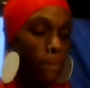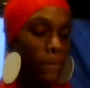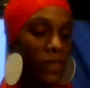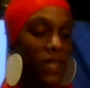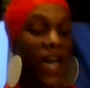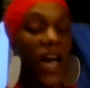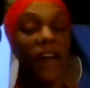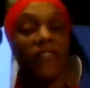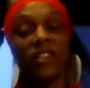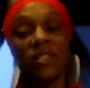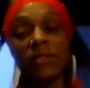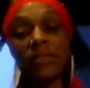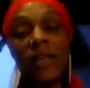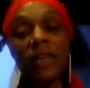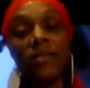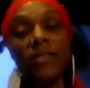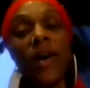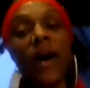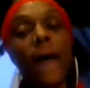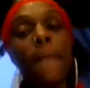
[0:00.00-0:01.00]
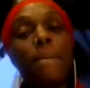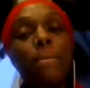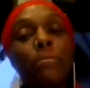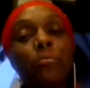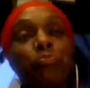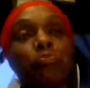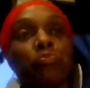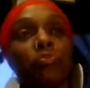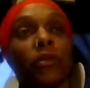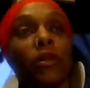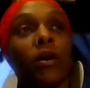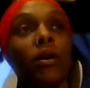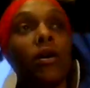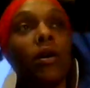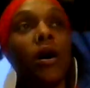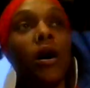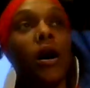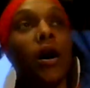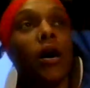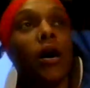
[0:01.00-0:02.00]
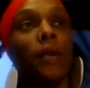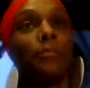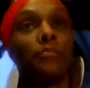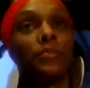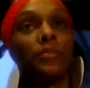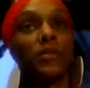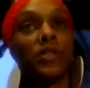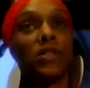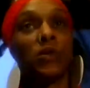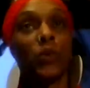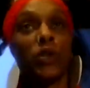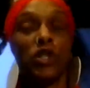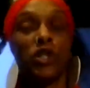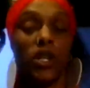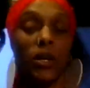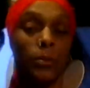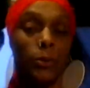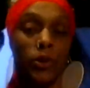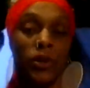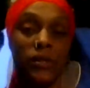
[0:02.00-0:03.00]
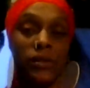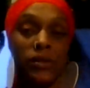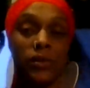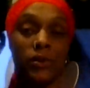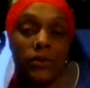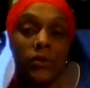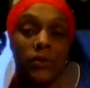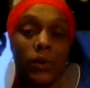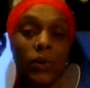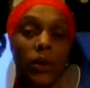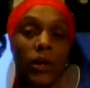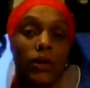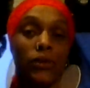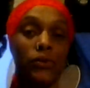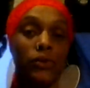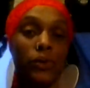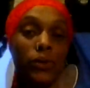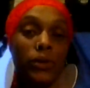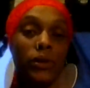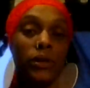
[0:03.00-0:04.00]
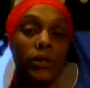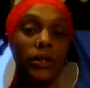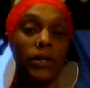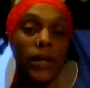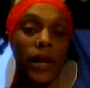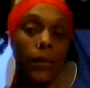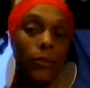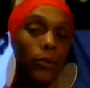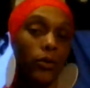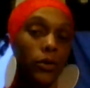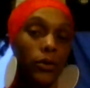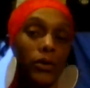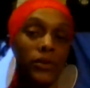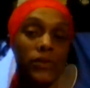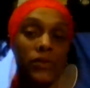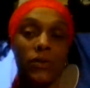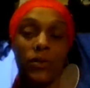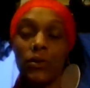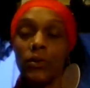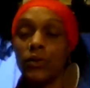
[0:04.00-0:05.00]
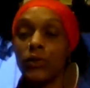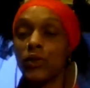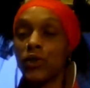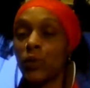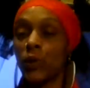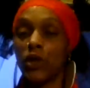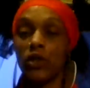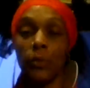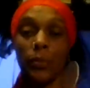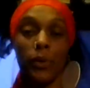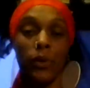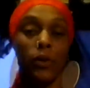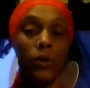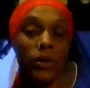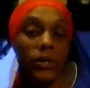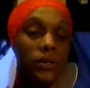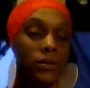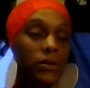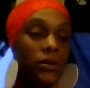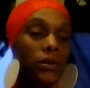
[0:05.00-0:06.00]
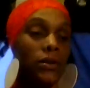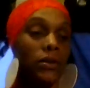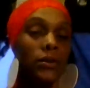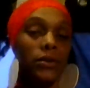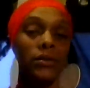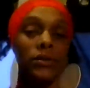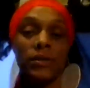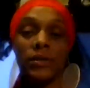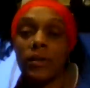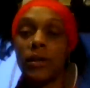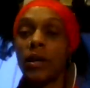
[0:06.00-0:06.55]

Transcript: Having said that, switching up crystals. Okay, so get more crystals. Switch up your crystals.